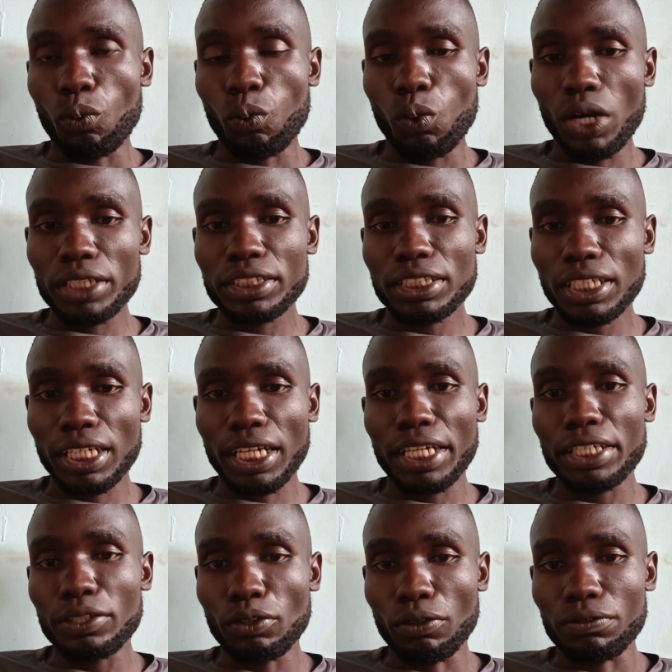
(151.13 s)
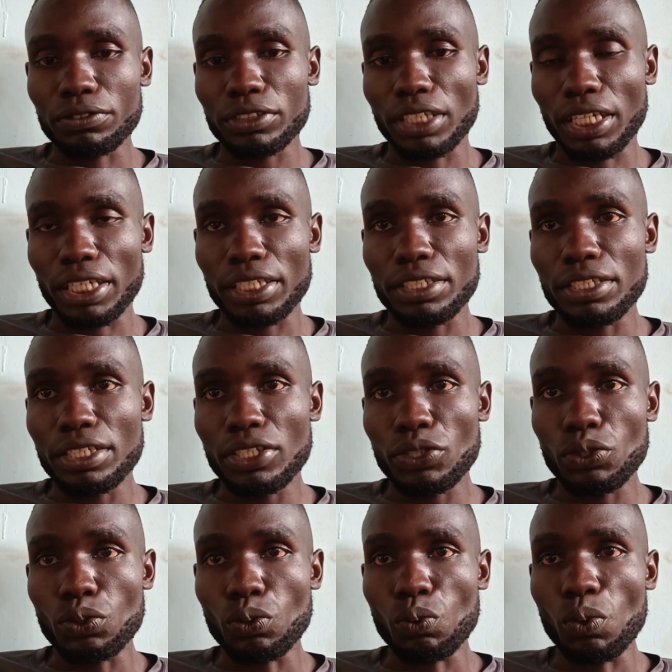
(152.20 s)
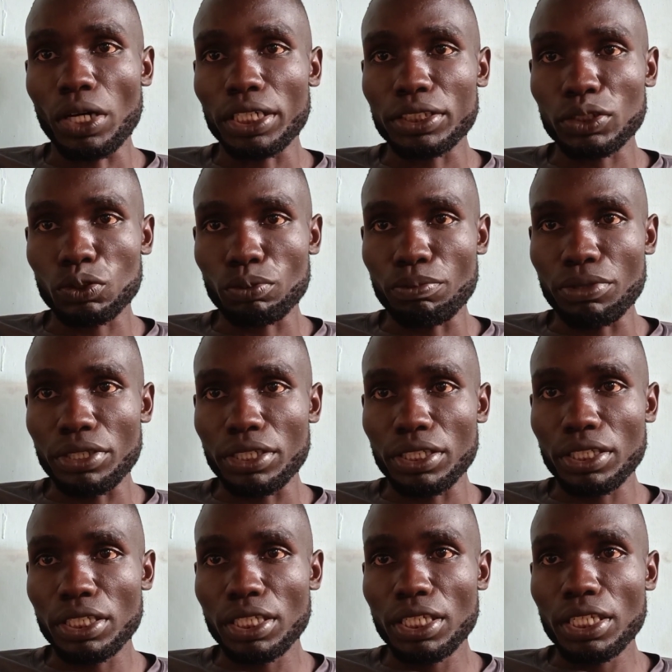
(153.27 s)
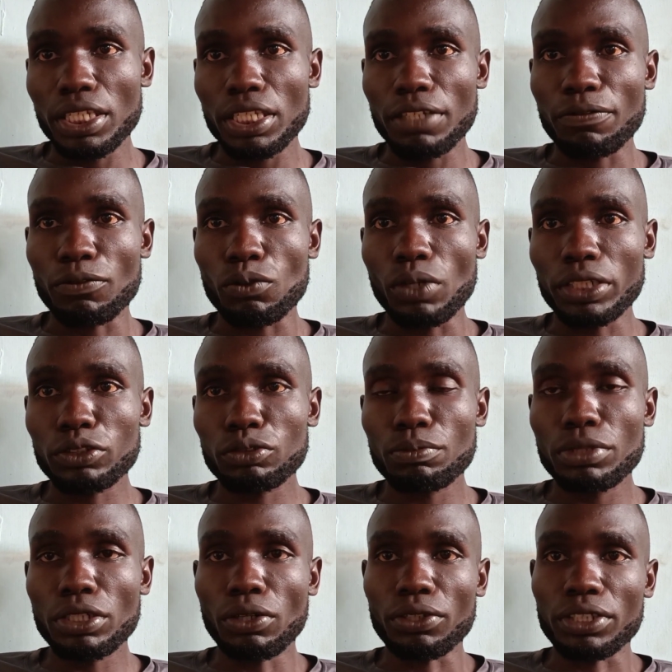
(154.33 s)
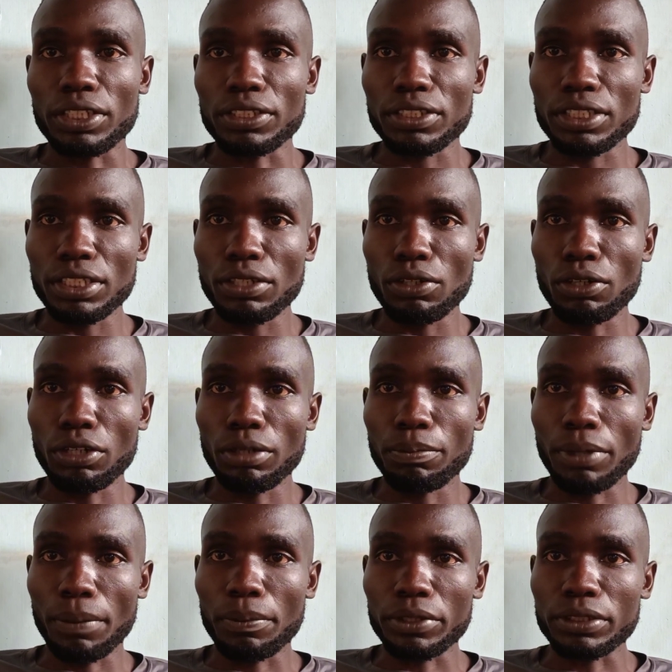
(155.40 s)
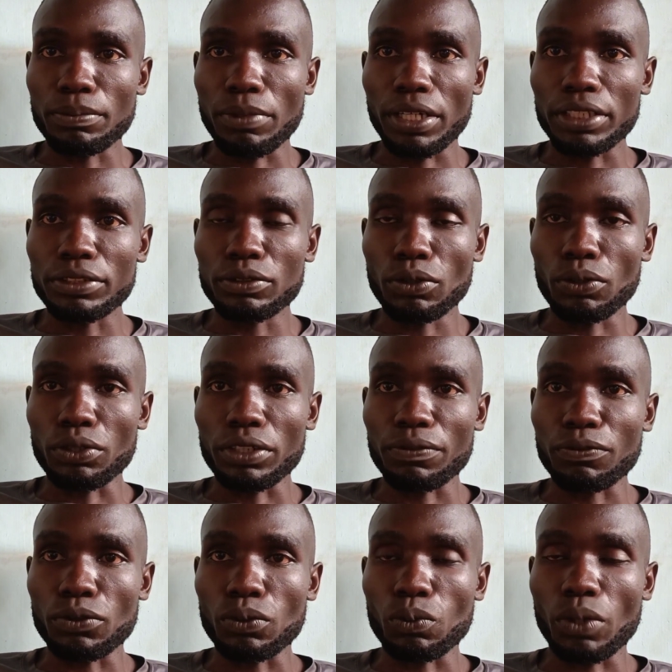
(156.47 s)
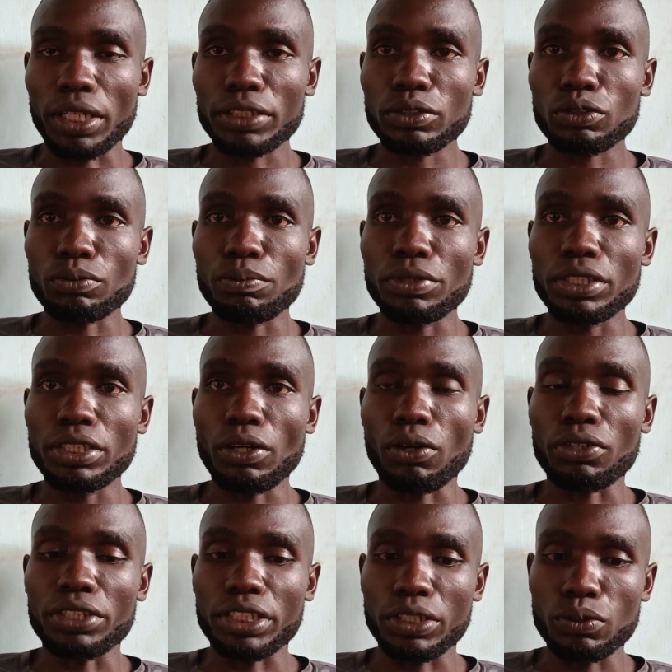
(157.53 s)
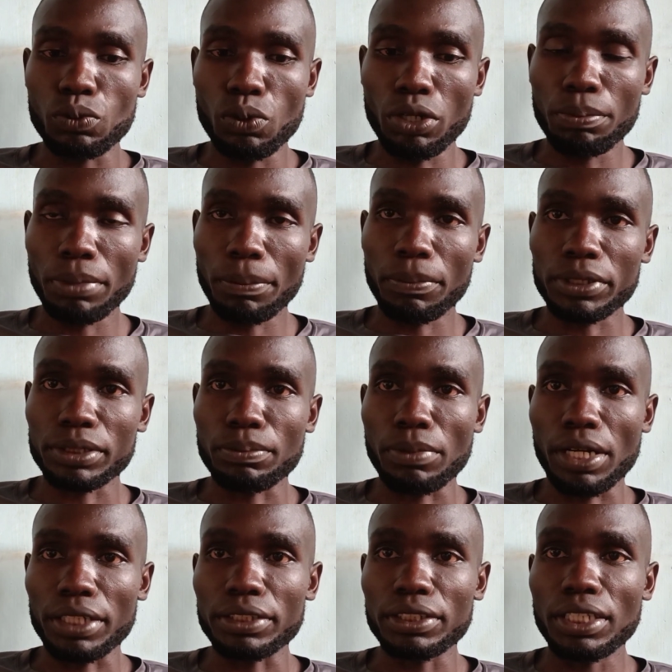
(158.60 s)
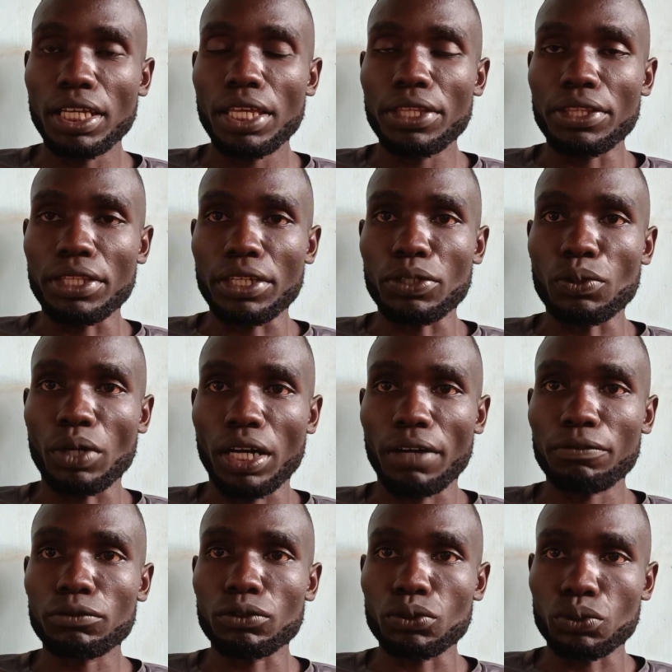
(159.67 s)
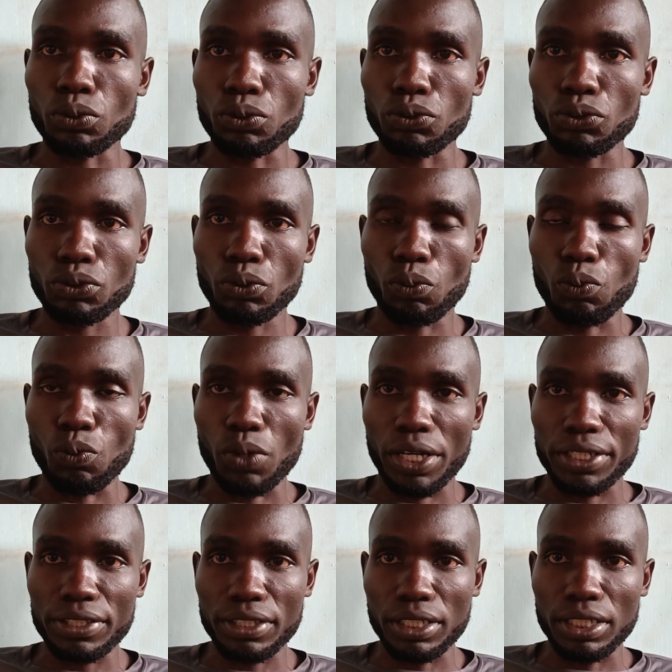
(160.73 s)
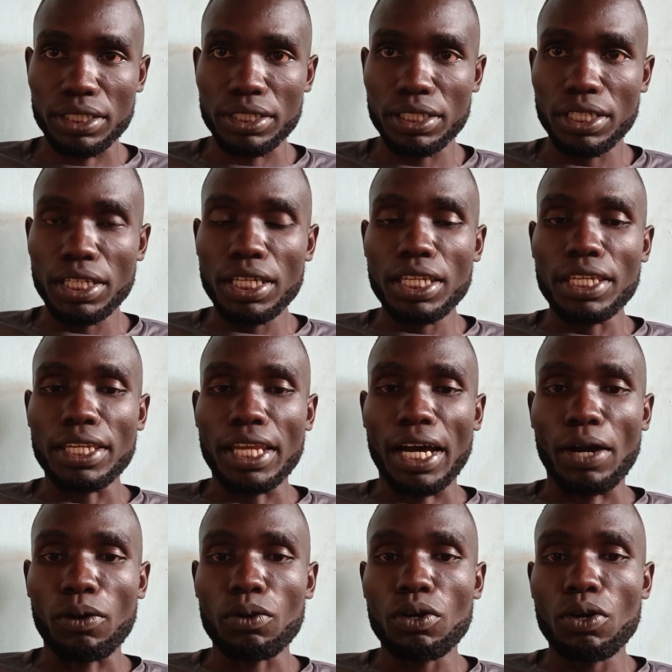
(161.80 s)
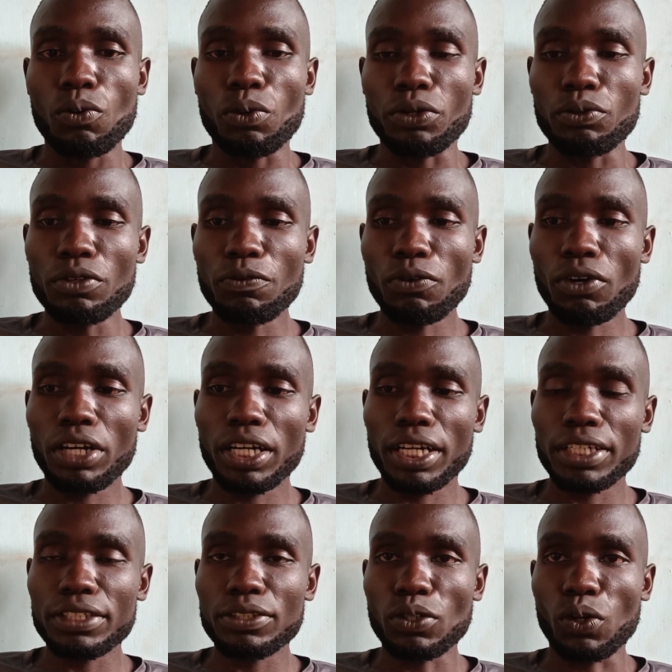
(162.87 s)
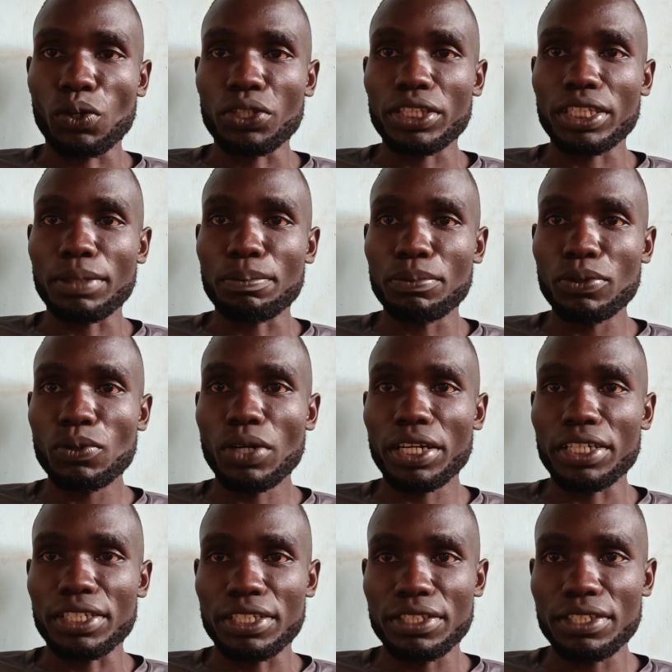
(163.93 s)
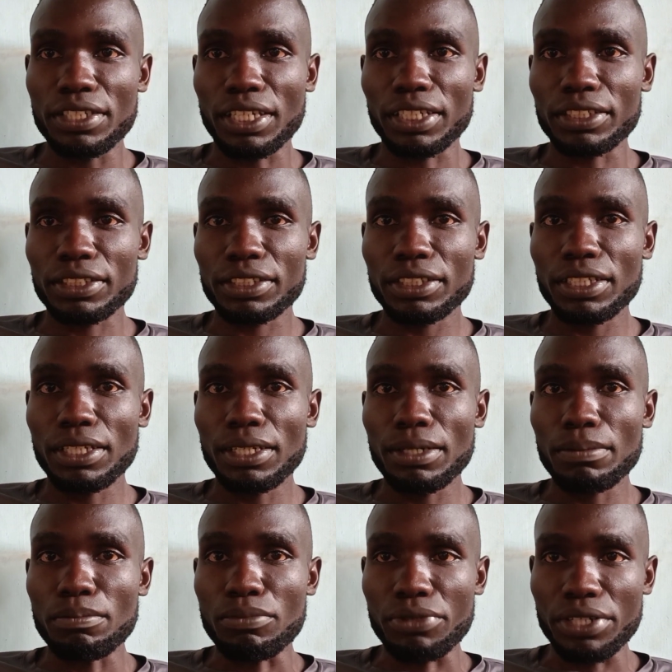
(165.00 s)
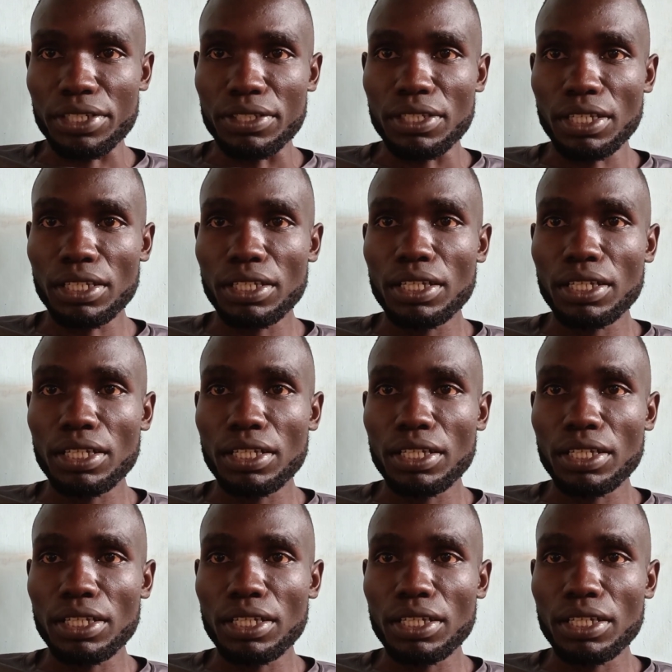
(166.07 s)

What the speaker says: what kind of side you want to be. If you want to be on the single purpose birds, or if you want to be on the dual purpose birds, then you have to choose wisely. Now, when we focus on the pure indigenous breeds,